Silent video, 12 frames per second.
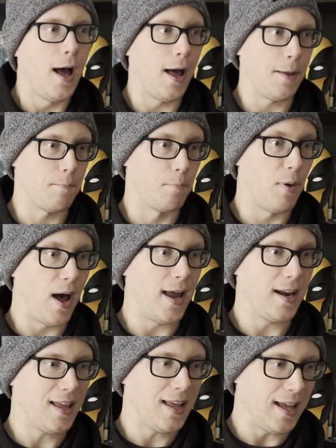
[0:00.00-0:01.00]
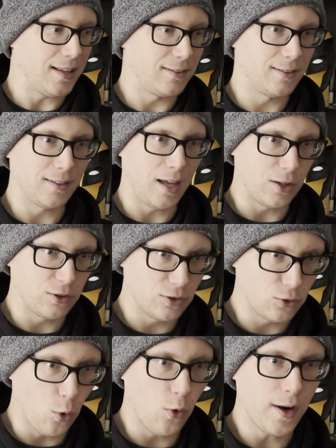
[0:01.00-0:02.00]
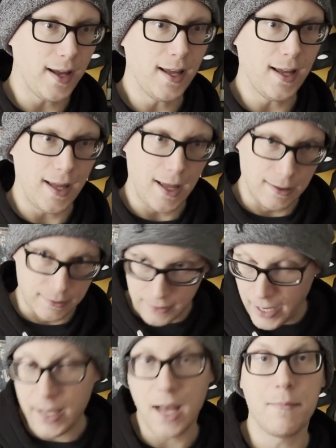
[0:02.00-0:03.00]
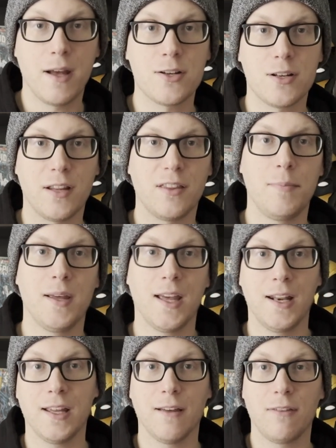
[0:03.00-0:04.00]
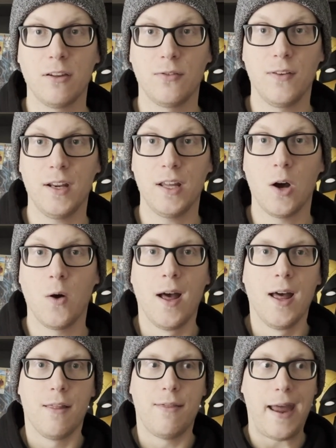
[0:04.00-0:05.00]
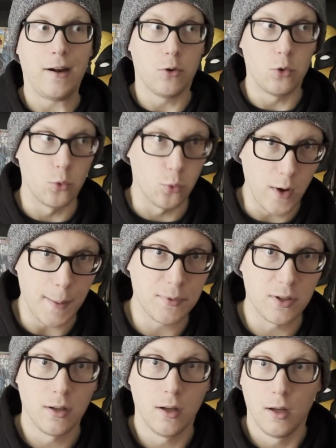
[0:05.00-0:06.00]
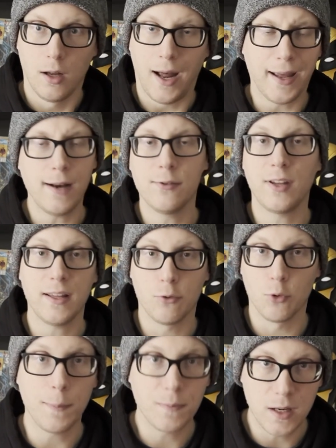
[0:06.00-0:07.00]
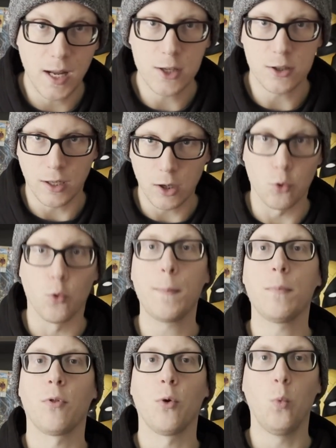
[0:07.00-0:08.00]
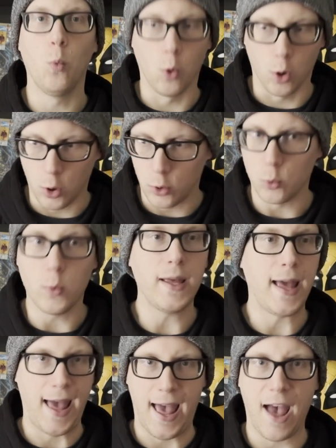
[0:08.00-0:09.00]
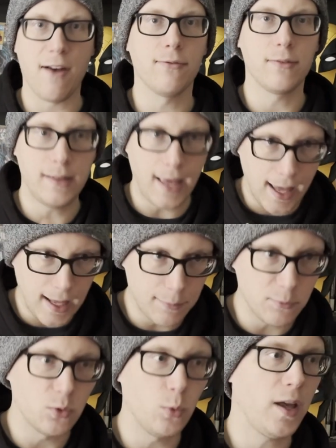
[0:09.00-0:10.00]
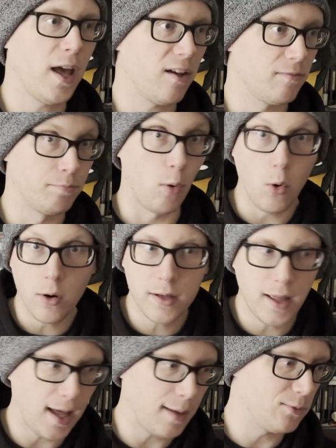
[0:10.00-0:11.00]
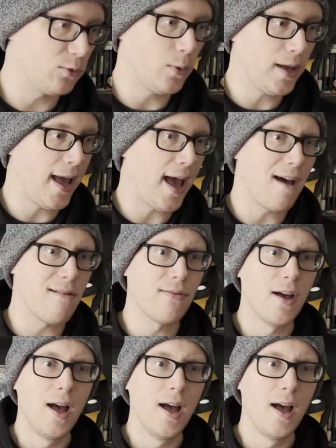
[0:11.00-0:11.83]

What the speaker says: but it's a story, like I mentioned at the beginning of this video, that gripped. I can't even say gripped the nation. It gripped the world. We have games. We have board games. We have